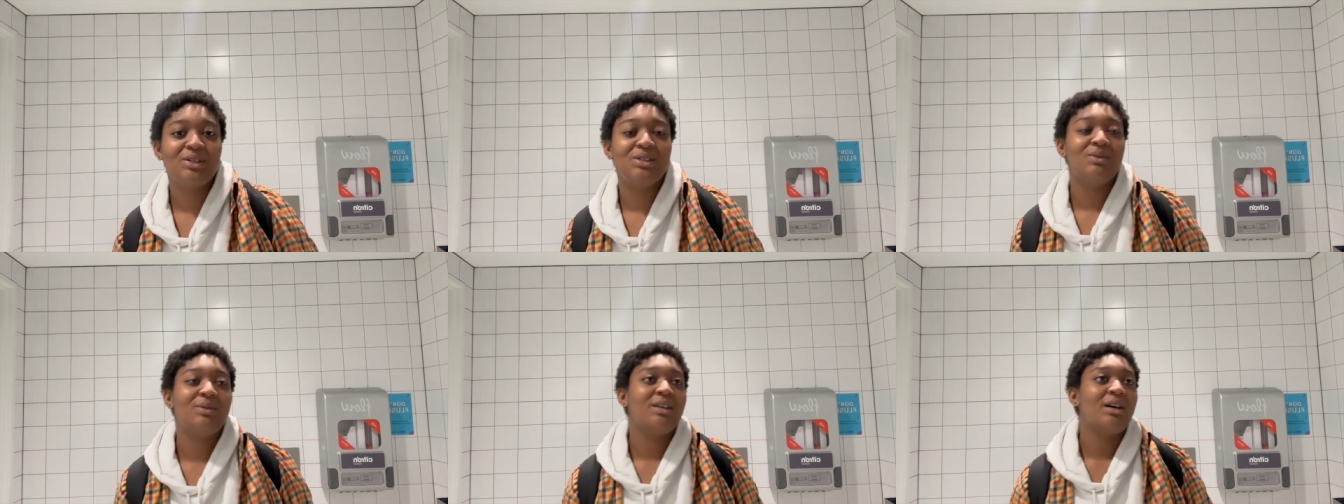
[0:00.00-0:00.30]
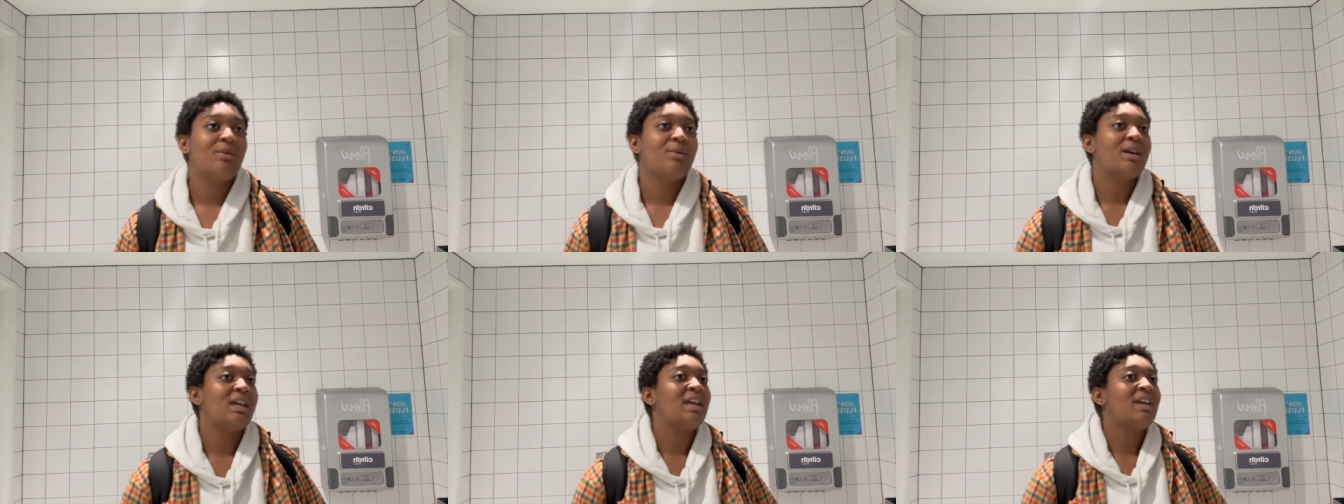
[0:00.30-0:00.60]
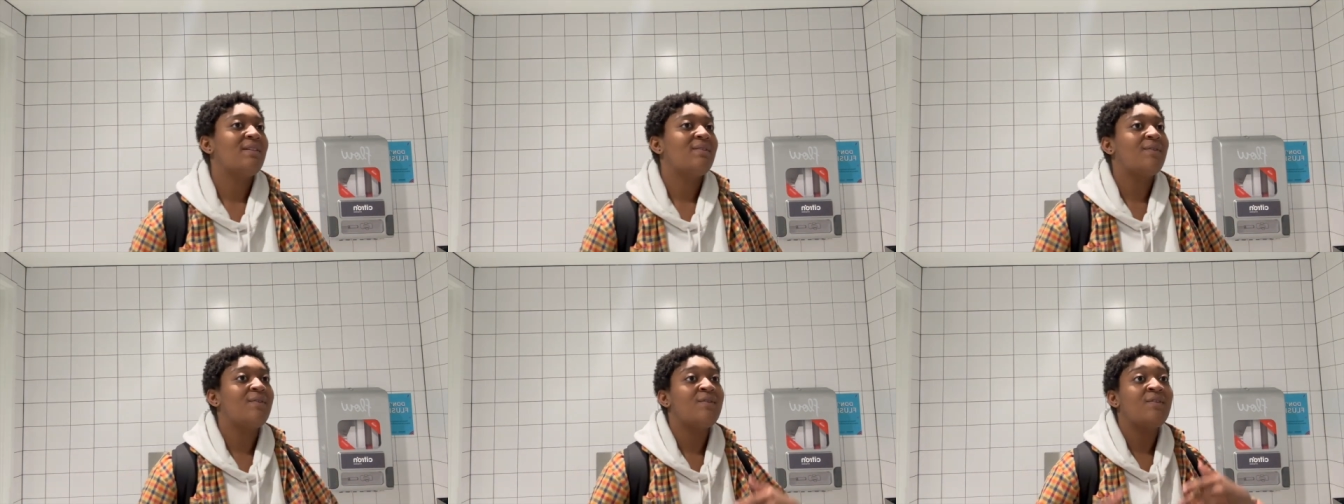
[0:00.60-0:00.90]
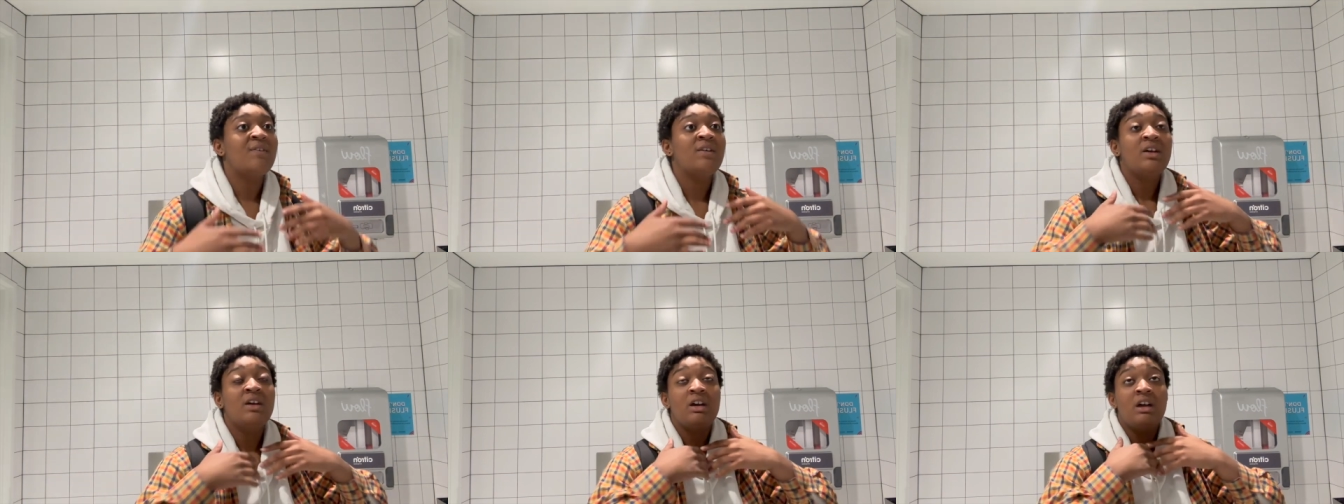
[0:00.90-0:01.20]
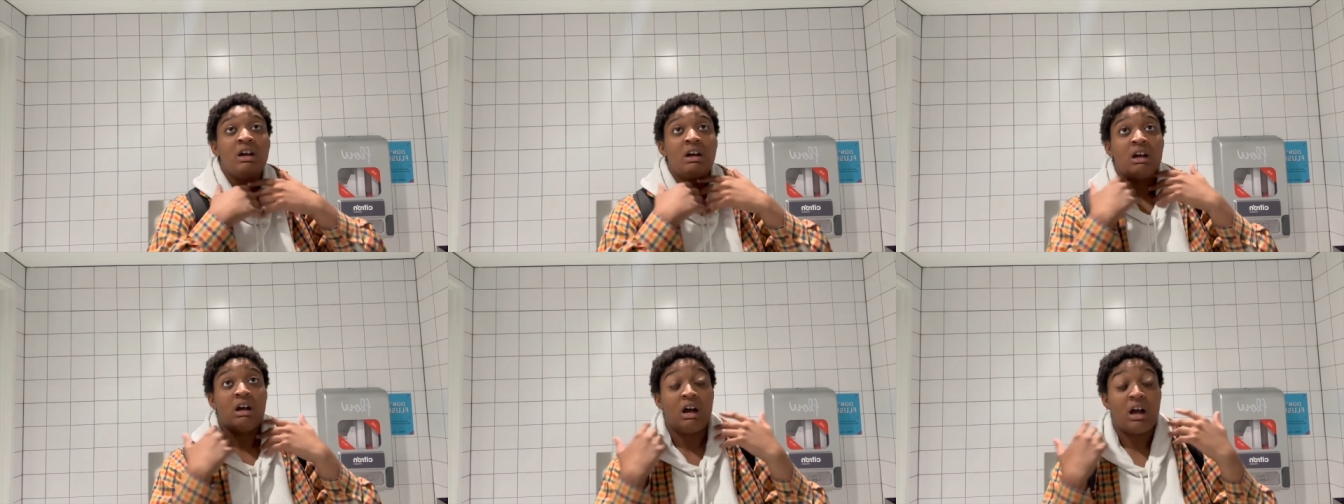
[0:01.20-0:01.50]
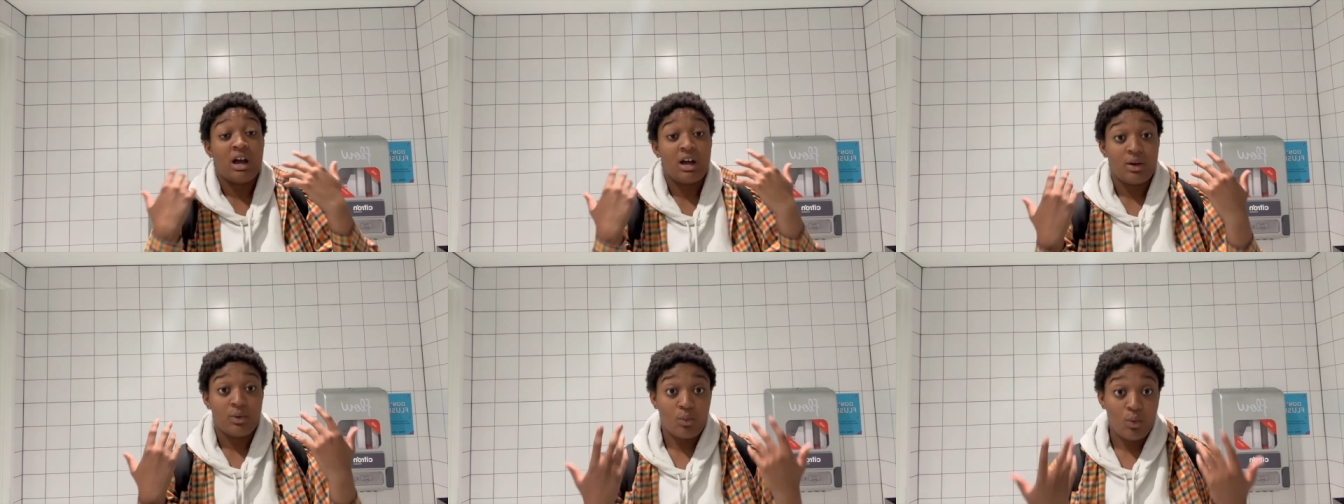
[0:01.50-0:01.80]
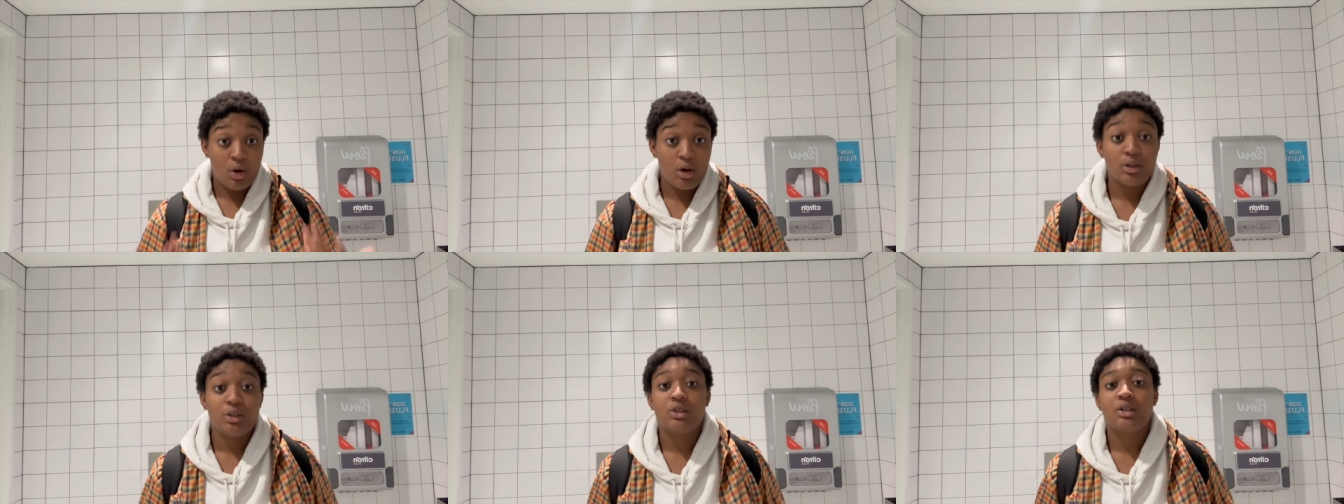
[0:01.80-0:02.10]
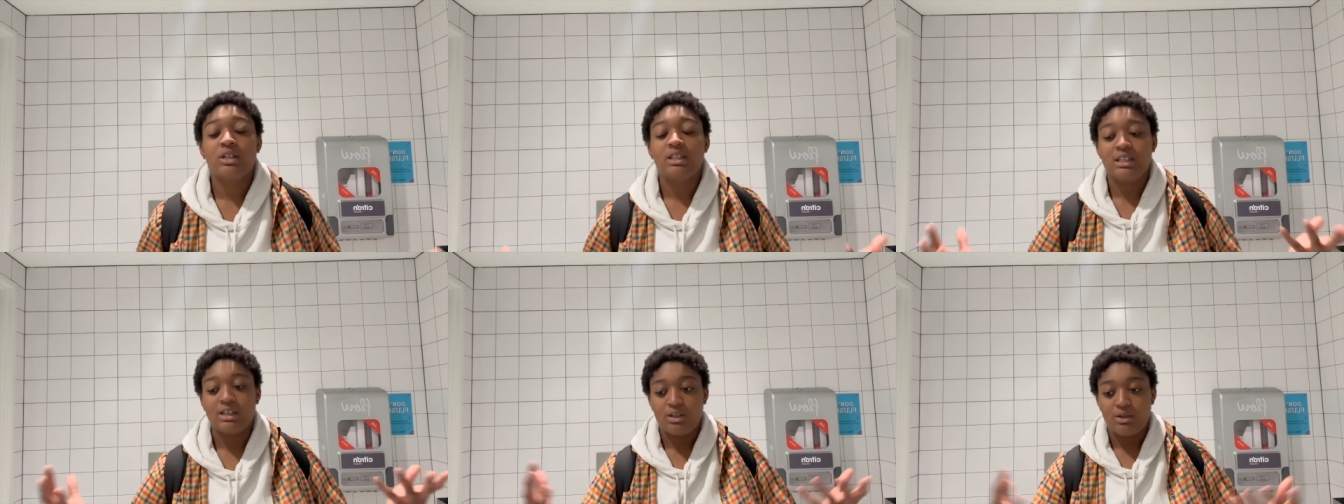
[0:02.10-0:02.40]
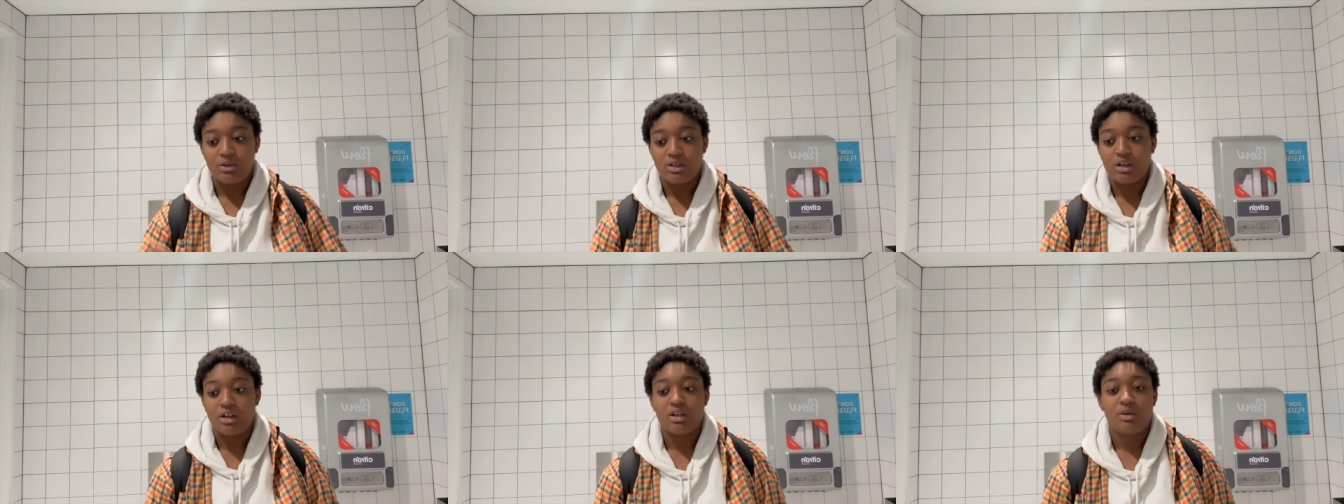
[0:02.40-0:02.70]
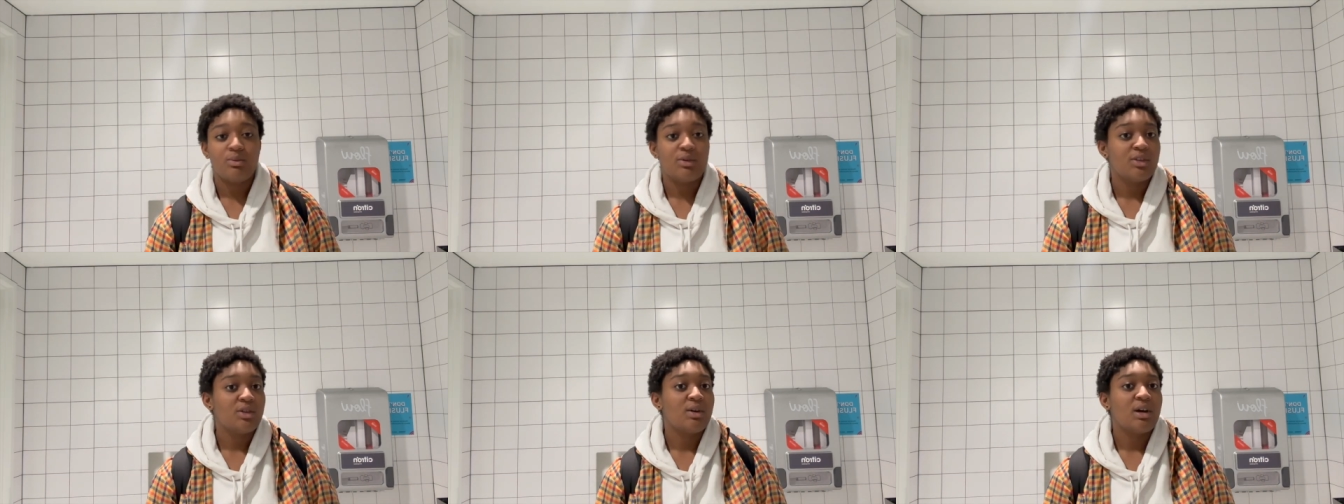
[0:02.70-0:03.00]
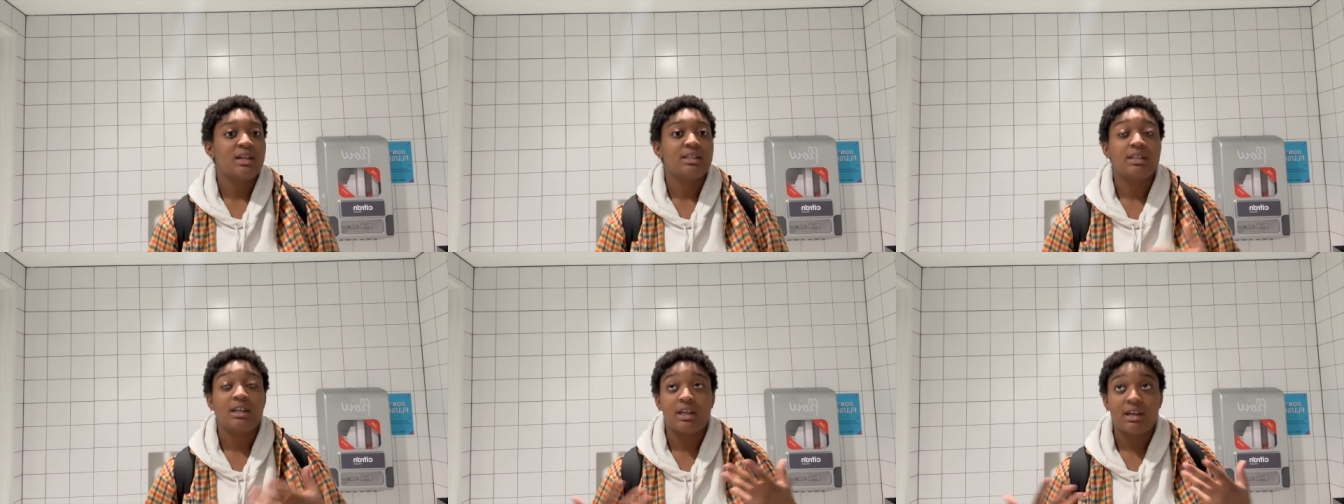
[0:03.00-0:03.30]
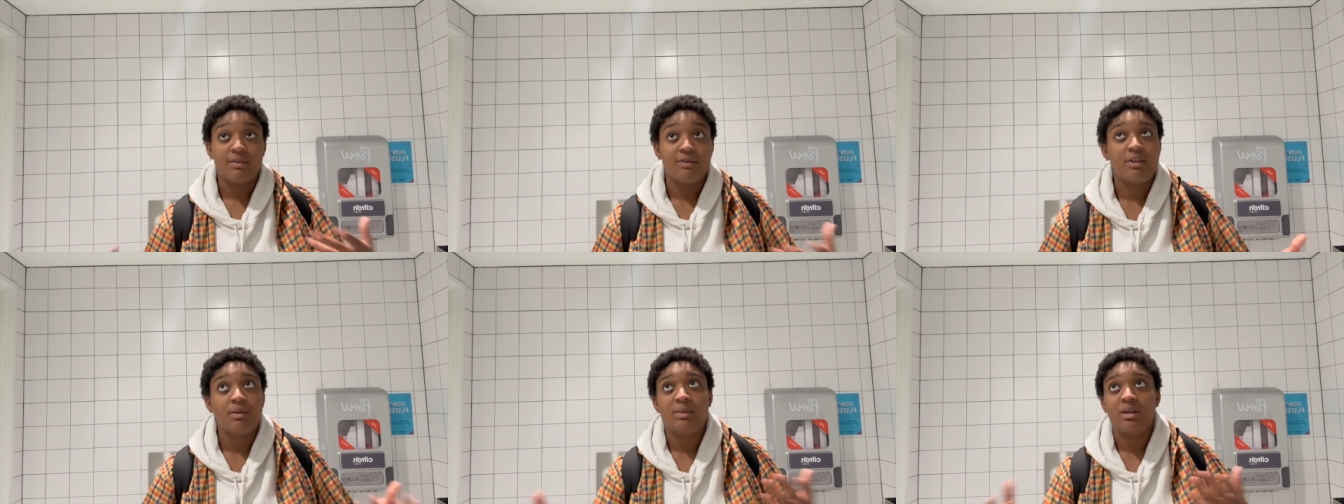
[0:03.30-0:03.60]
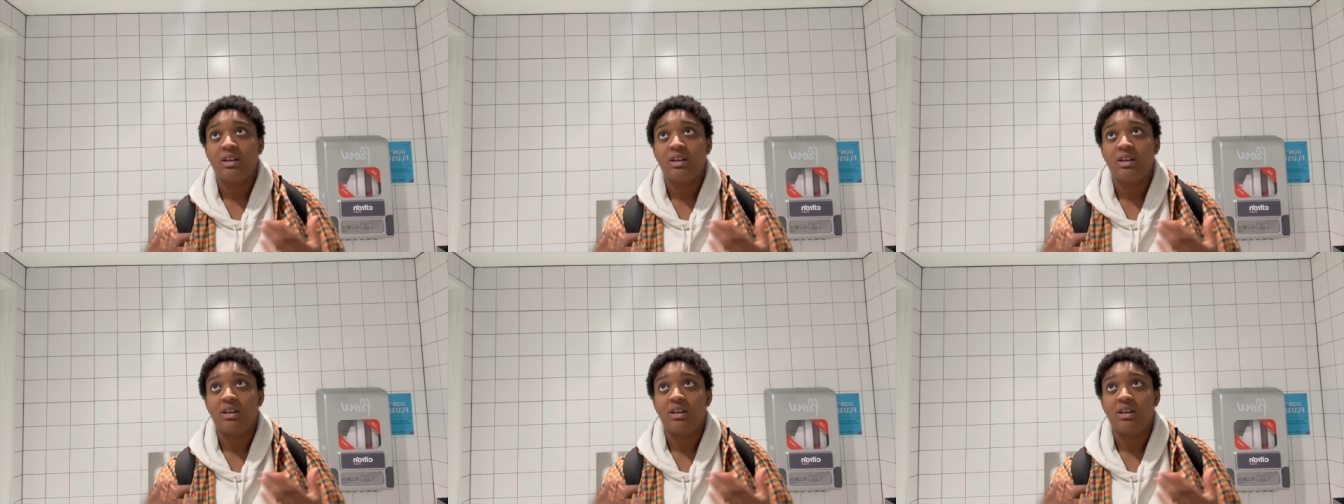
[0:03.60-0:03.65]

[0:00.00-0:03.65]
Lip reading: So that way, if I want to continue talking with you guys and I can film,